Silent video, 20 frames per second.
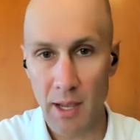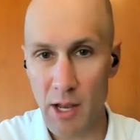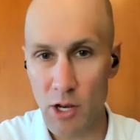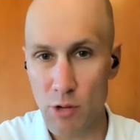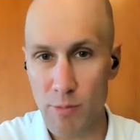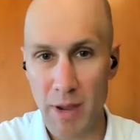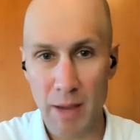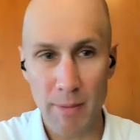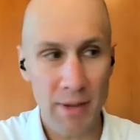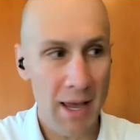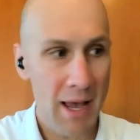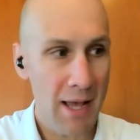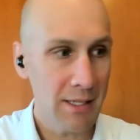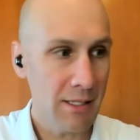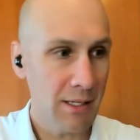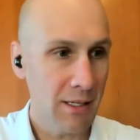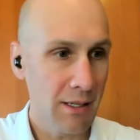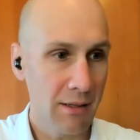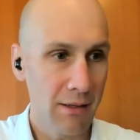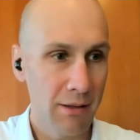And you might be
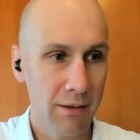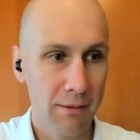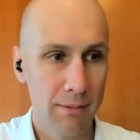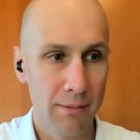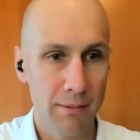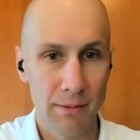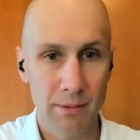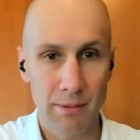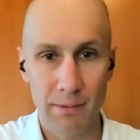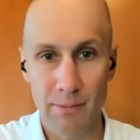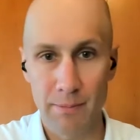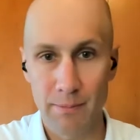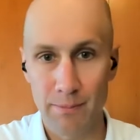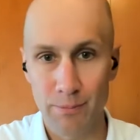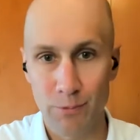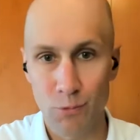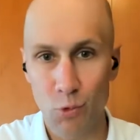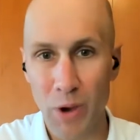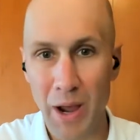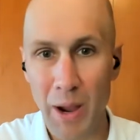asking,
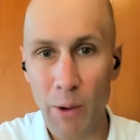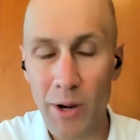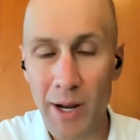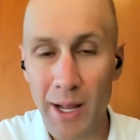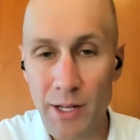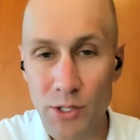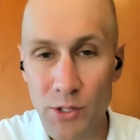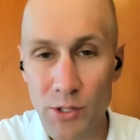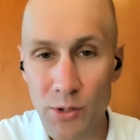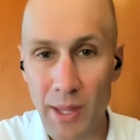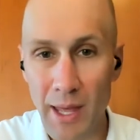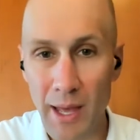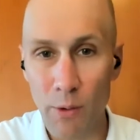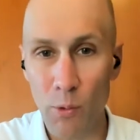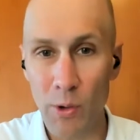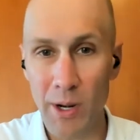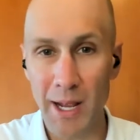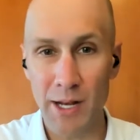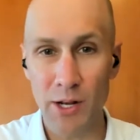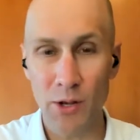why would I do
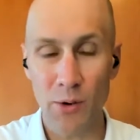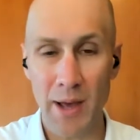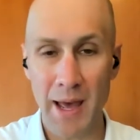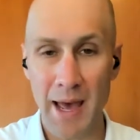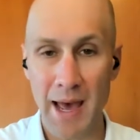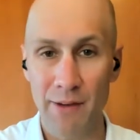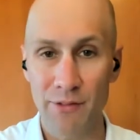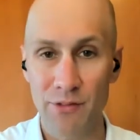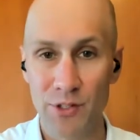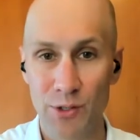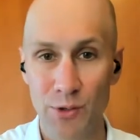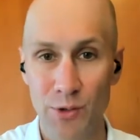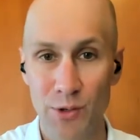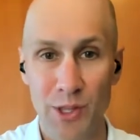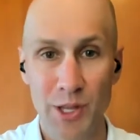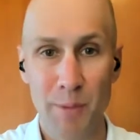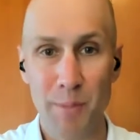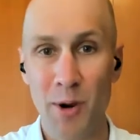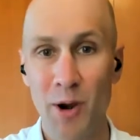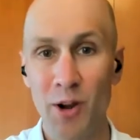that when I don't have to?
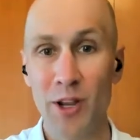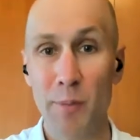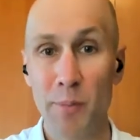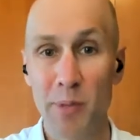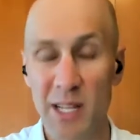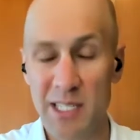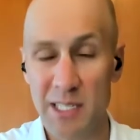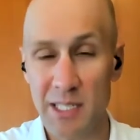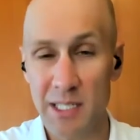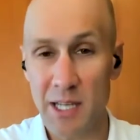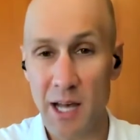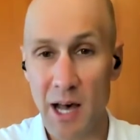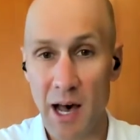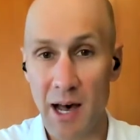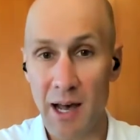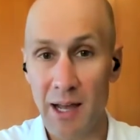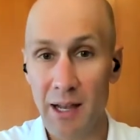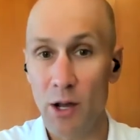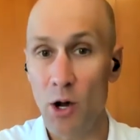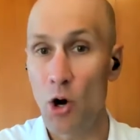The marketplace is
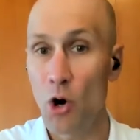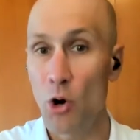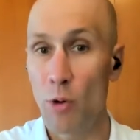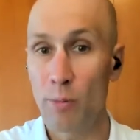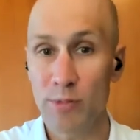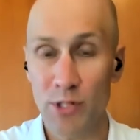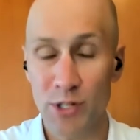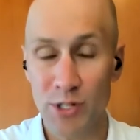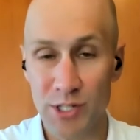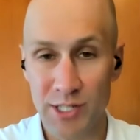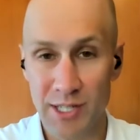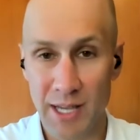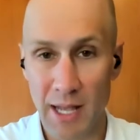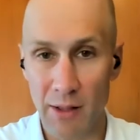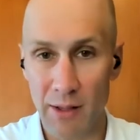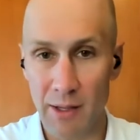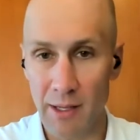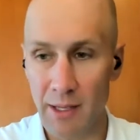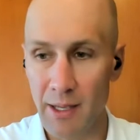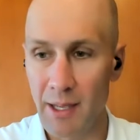hot. Homes are
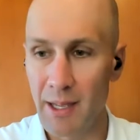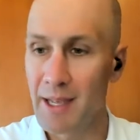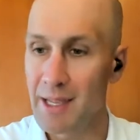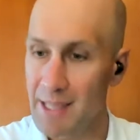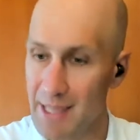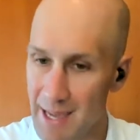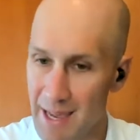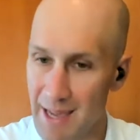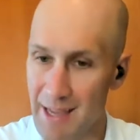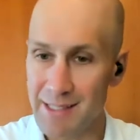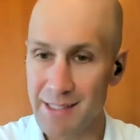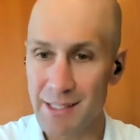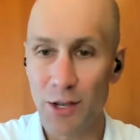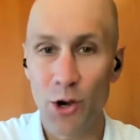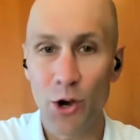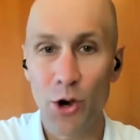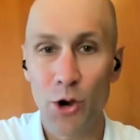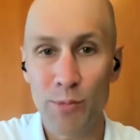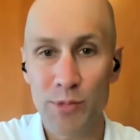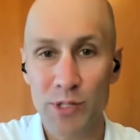selling. Yes,
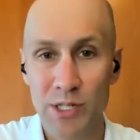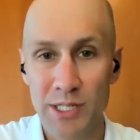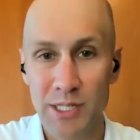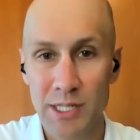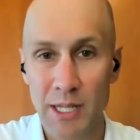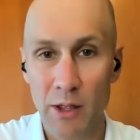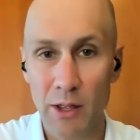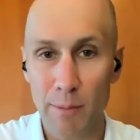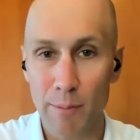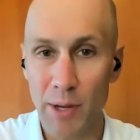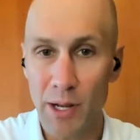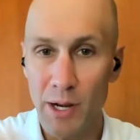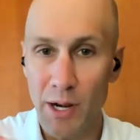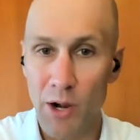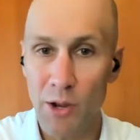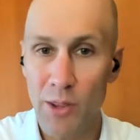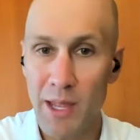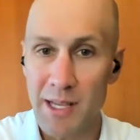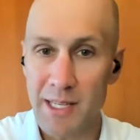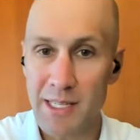homes are selling, but
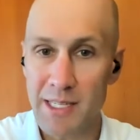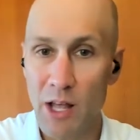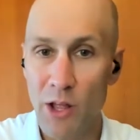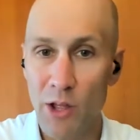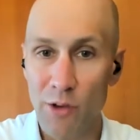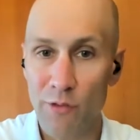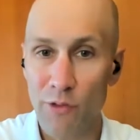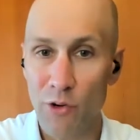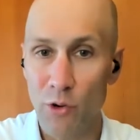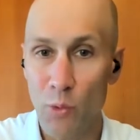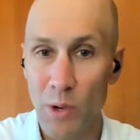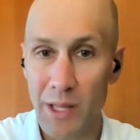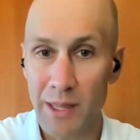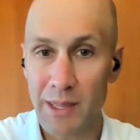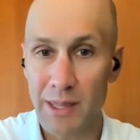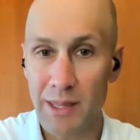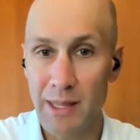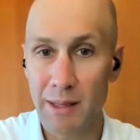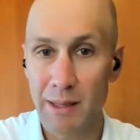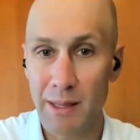are they selling for
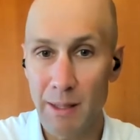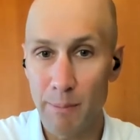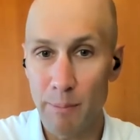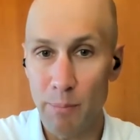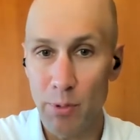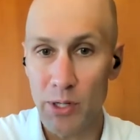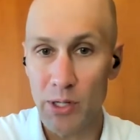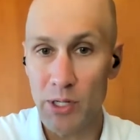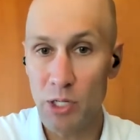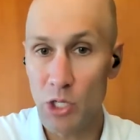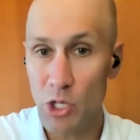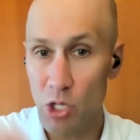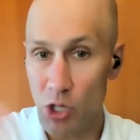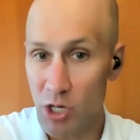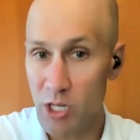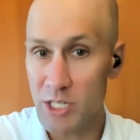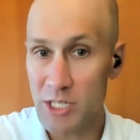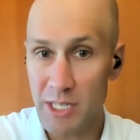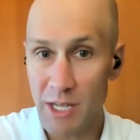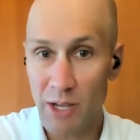what the per- you're
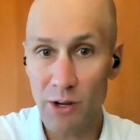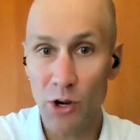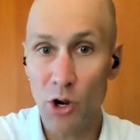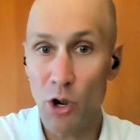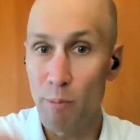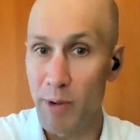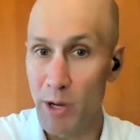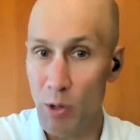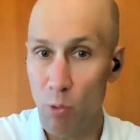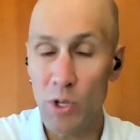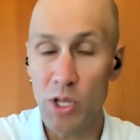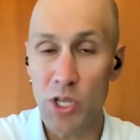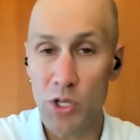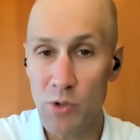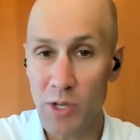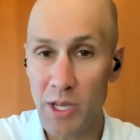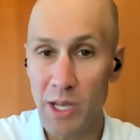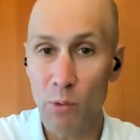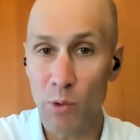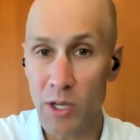going to sell your home, but will
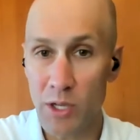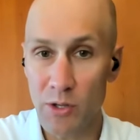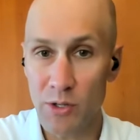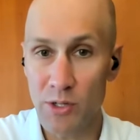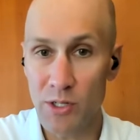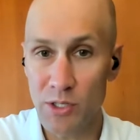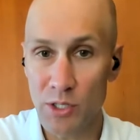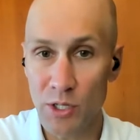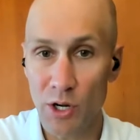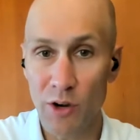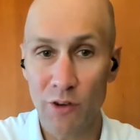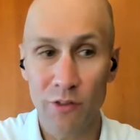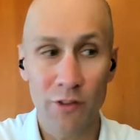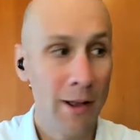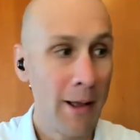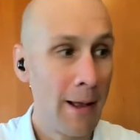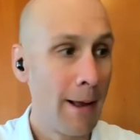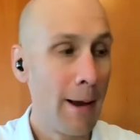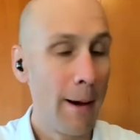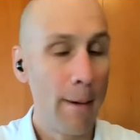you get what you deserve?
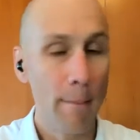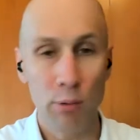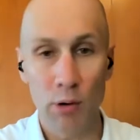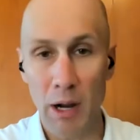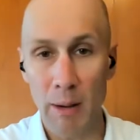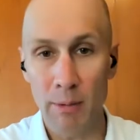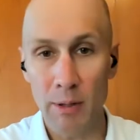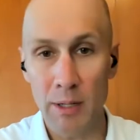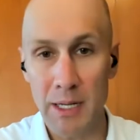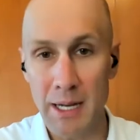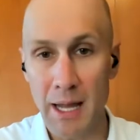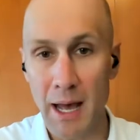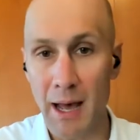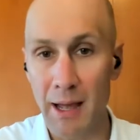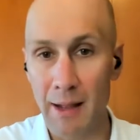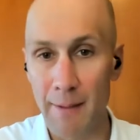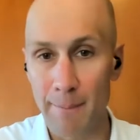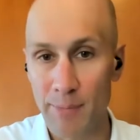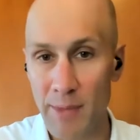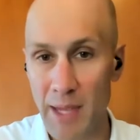Probably
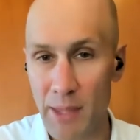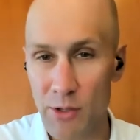not.